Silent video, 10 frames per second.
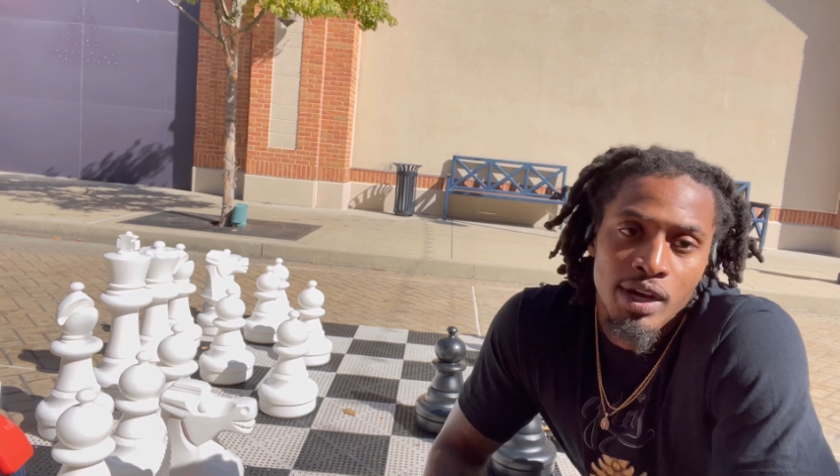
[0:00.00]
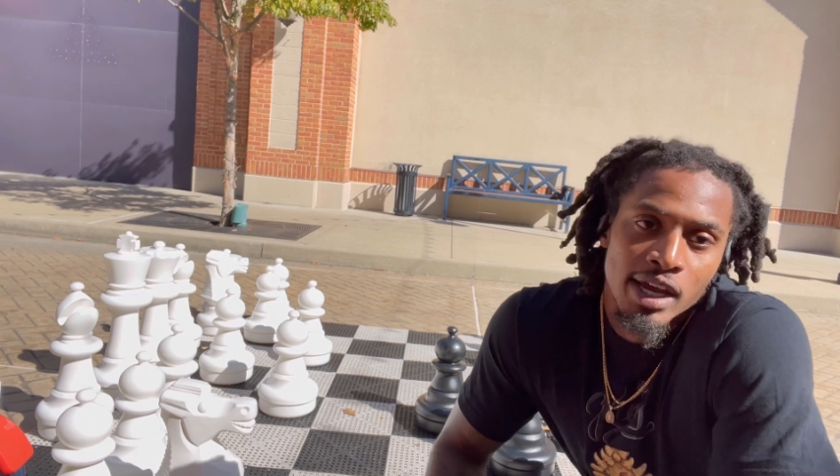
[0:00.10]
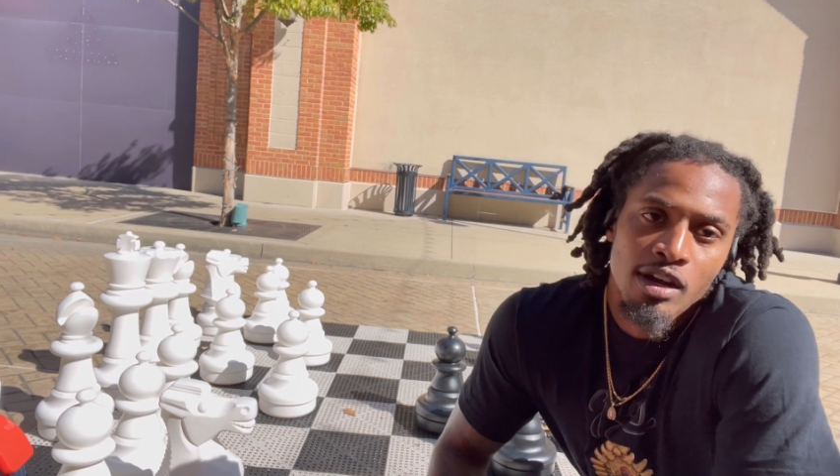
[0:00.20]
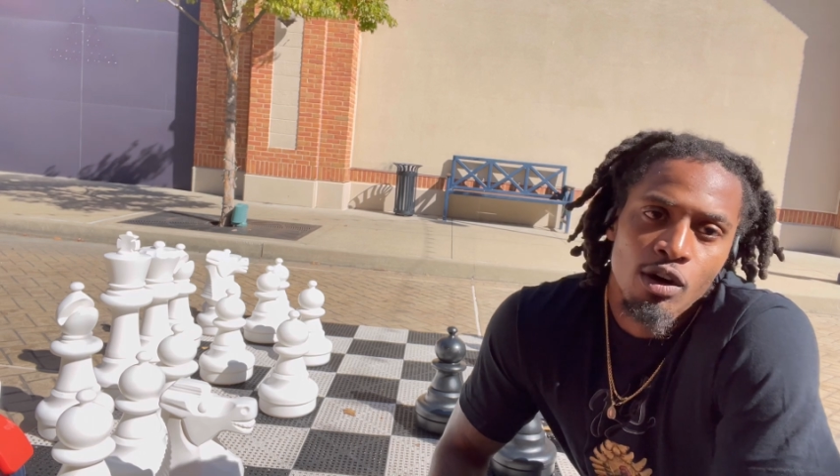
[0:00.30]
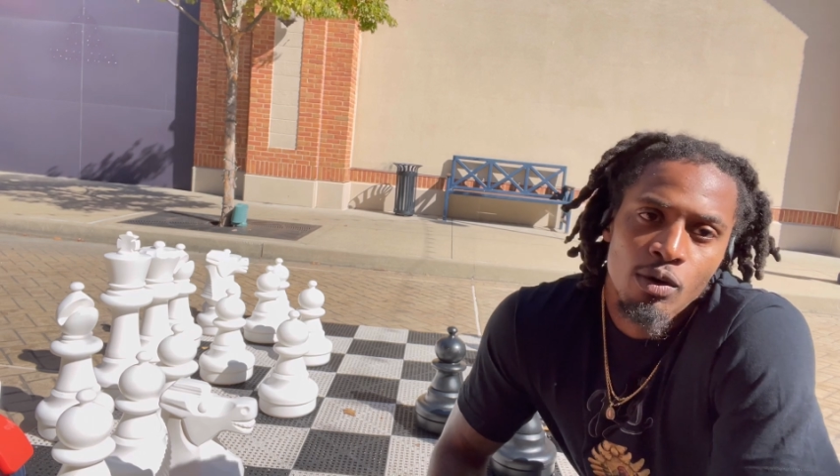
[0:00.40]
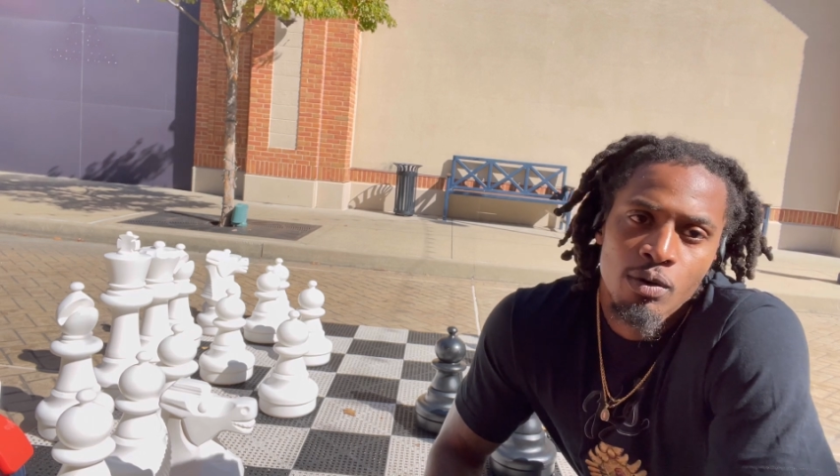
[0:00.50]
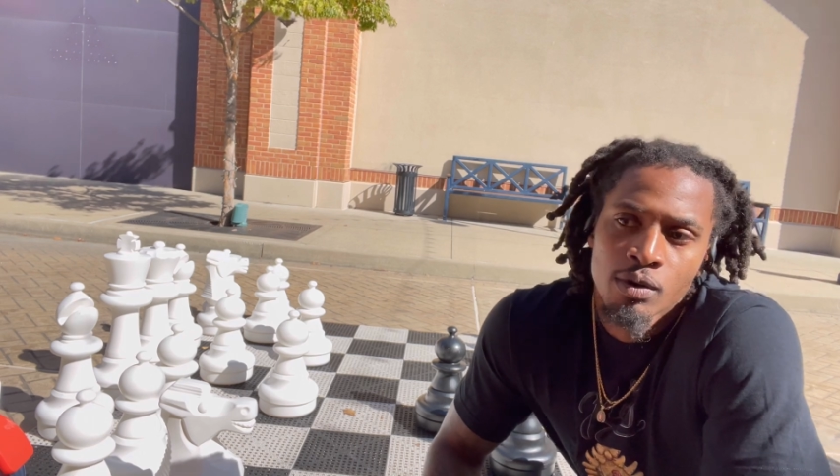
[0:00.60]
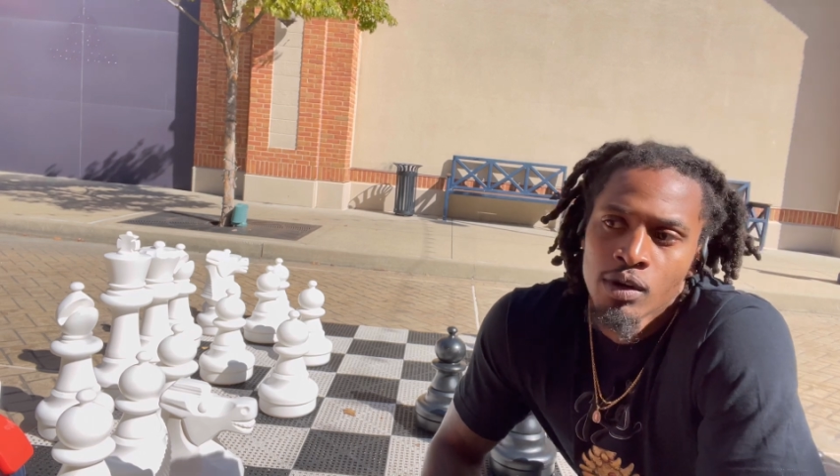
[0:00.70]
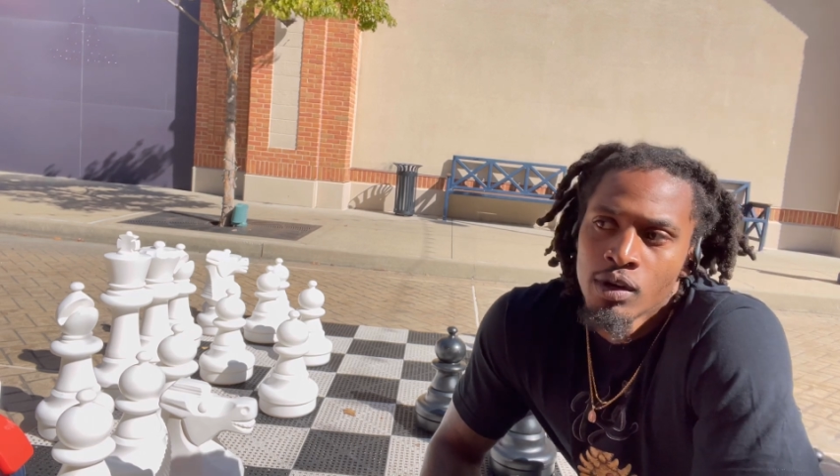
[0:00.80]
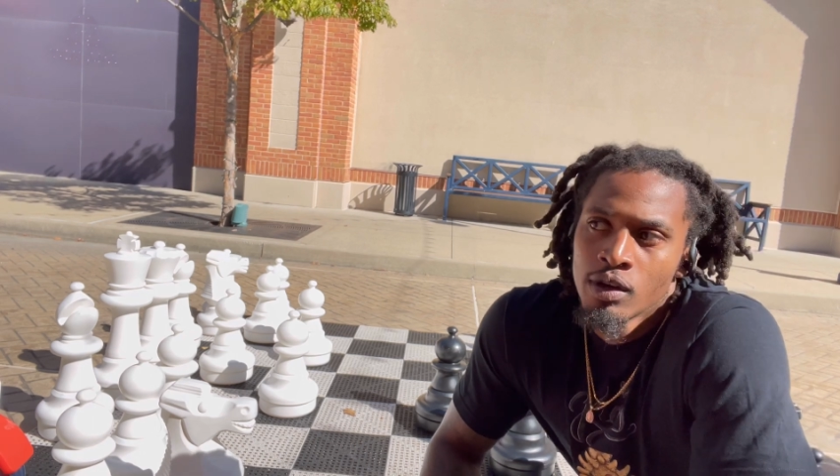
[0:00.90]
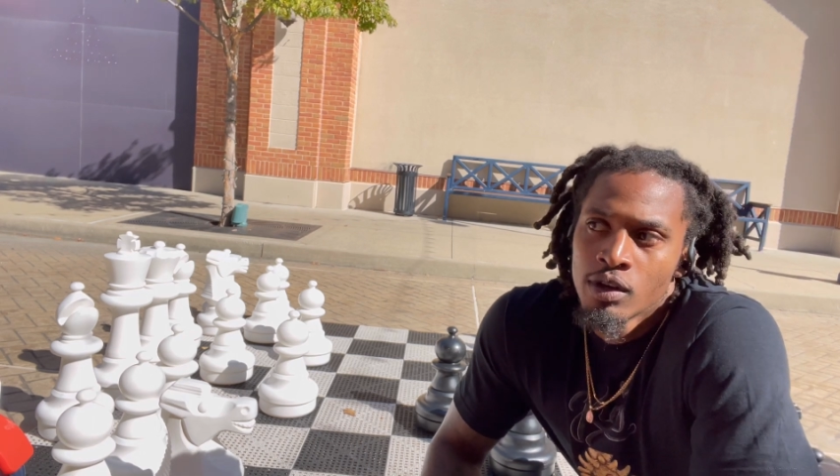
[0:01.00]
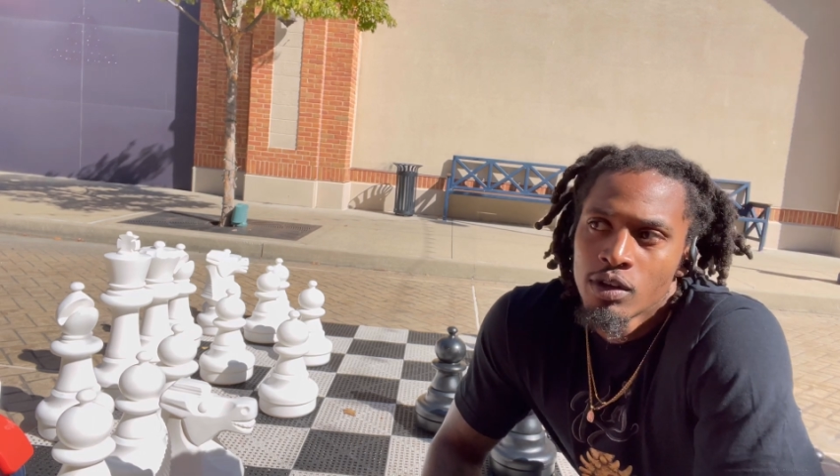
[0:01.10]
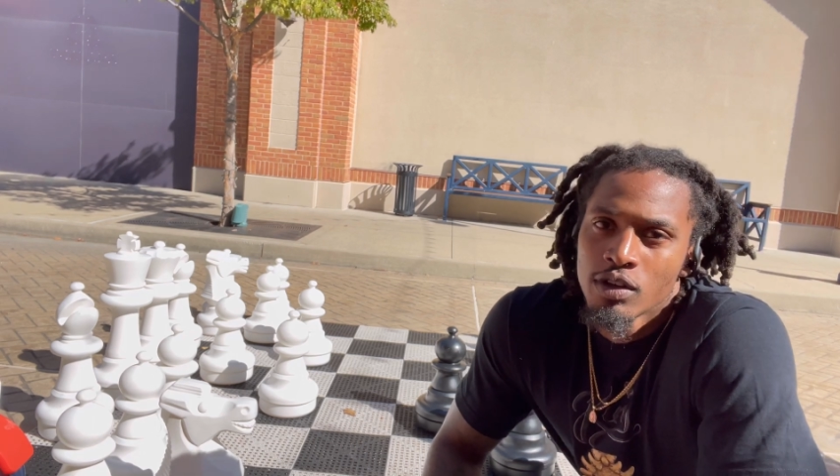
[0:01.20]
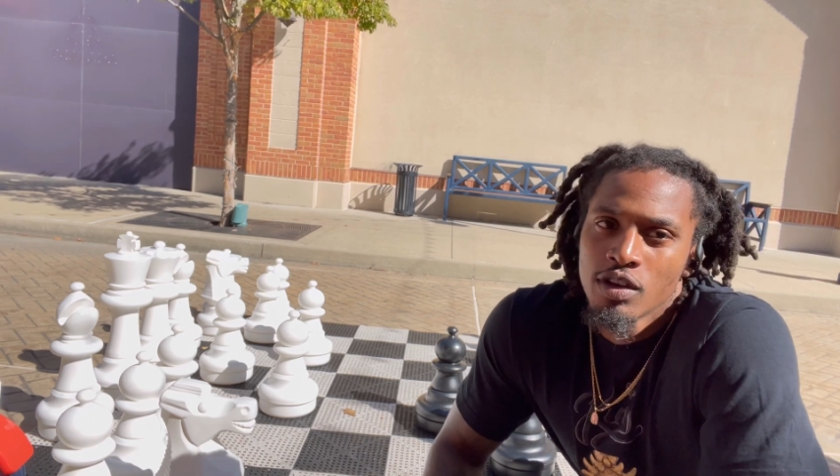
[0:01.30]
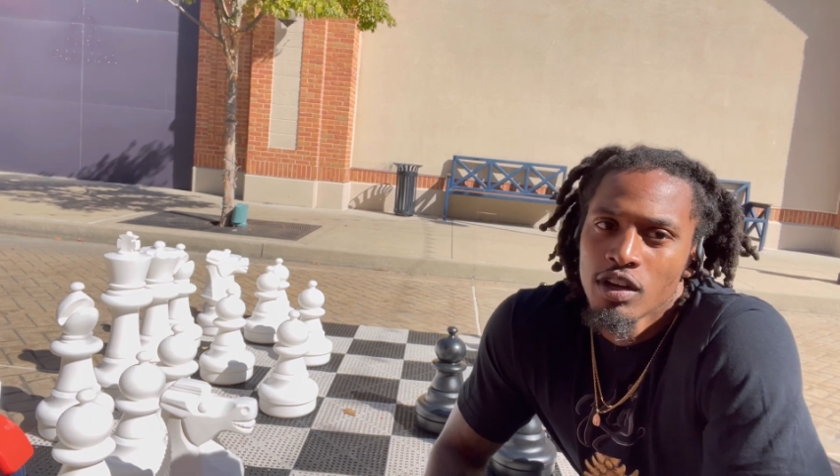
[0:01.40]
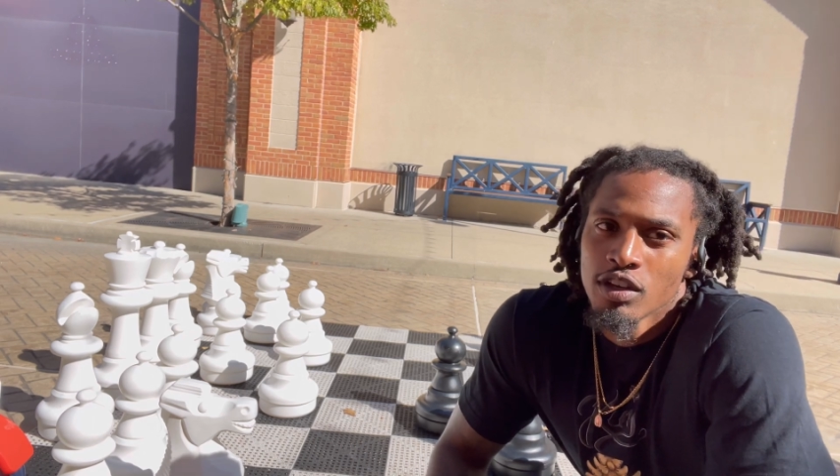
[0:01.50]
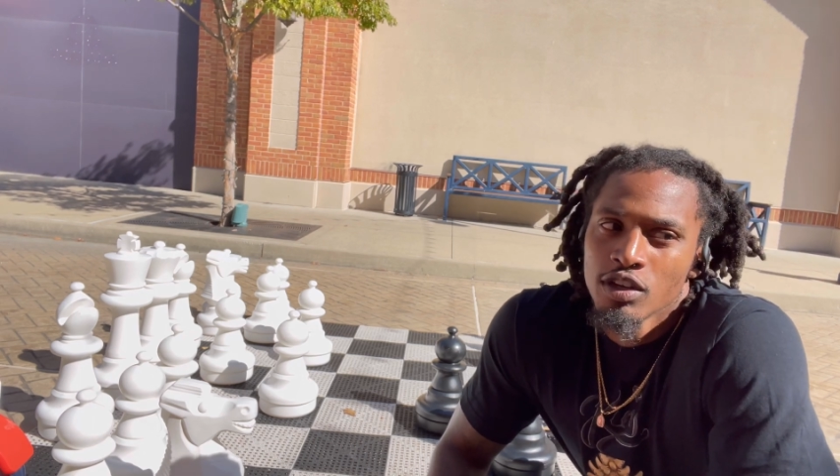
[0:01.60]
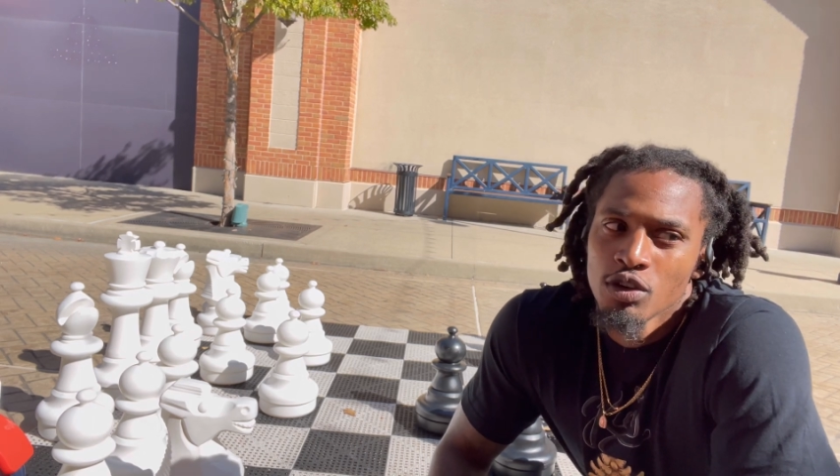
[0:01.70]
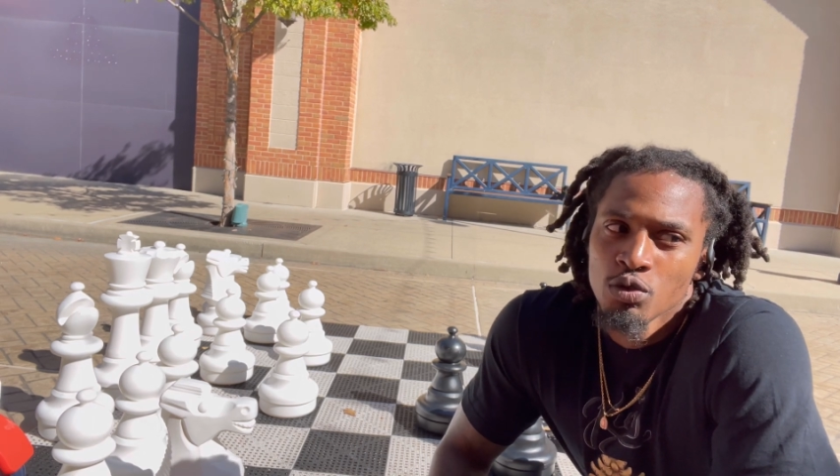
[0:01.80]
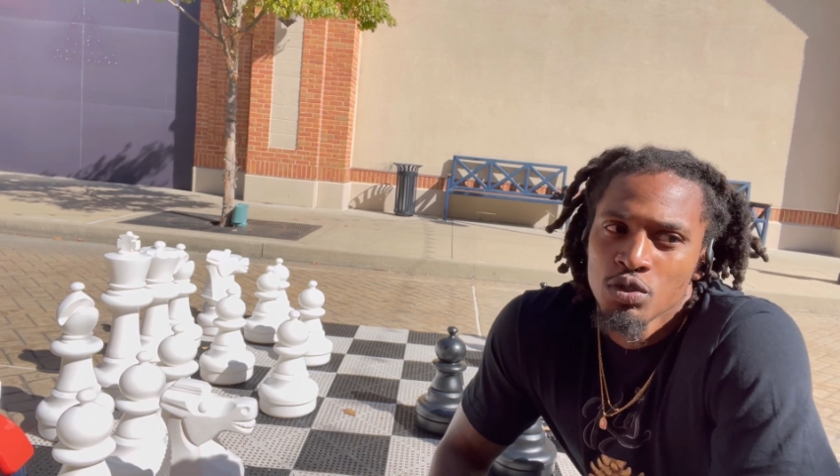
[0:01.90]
they know you